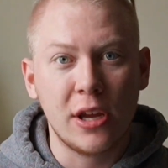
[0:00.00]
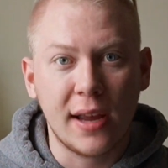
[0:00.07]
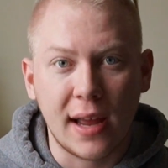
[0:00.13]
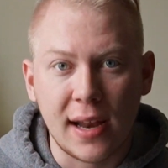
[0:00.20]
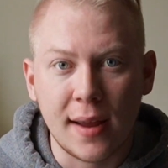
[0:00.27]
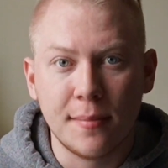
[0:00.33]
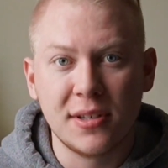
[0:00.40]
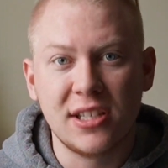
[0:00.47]
You
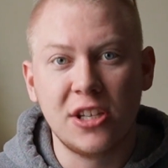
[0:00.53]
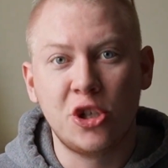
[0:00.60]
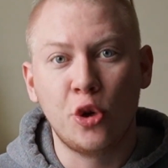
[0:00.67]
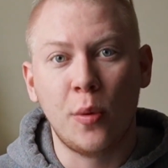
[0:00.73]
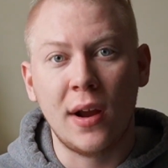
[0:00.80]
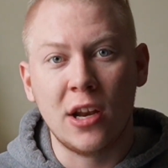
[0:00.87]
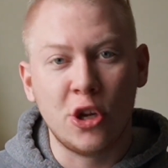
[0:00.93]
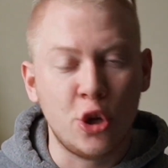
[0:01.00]
get him
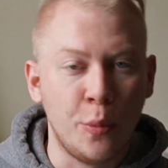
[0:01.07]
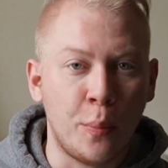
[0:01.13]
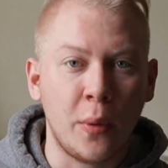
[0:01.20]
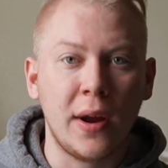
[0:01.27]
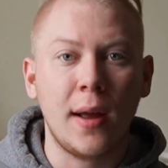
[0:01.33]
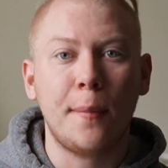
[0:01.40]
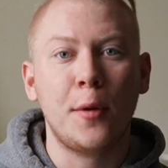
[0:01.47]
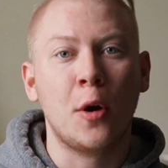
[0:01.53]
situated. You
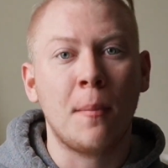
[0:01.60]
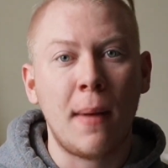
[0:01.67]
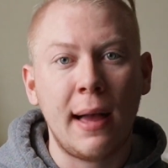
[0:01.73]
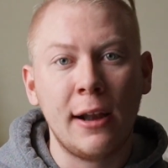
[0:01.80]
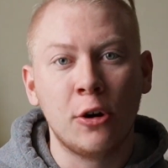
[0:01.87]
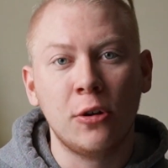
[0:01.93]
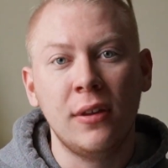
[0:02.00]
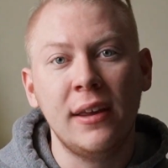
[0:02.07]
bring up your
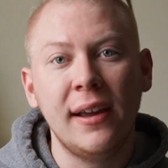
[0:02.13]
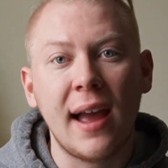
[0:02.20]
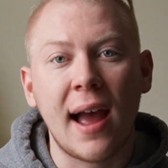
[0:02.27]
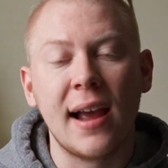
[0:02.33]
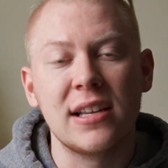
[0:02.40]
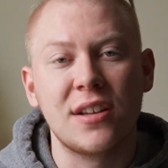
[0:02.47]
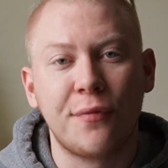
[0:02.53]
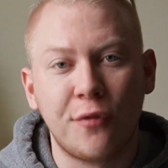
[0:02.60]
minor league
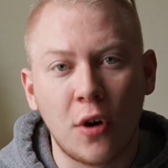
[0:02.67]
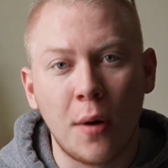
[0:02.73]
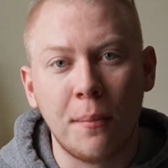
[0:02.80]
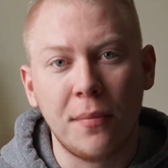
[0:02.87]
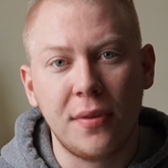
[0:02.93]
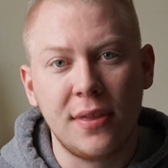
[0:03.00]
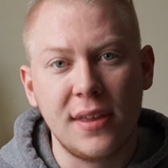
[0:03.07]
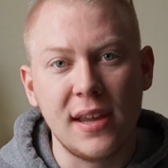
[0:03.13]
guys
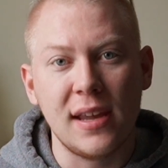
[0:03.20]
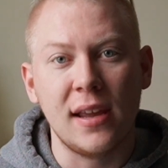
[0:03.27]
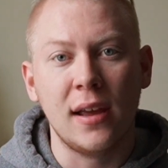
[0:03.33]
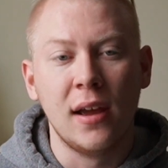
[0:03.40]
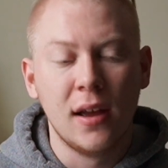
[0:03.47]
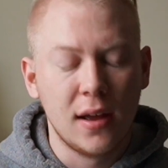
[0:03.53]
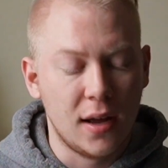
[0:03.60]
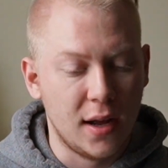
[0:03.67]
from the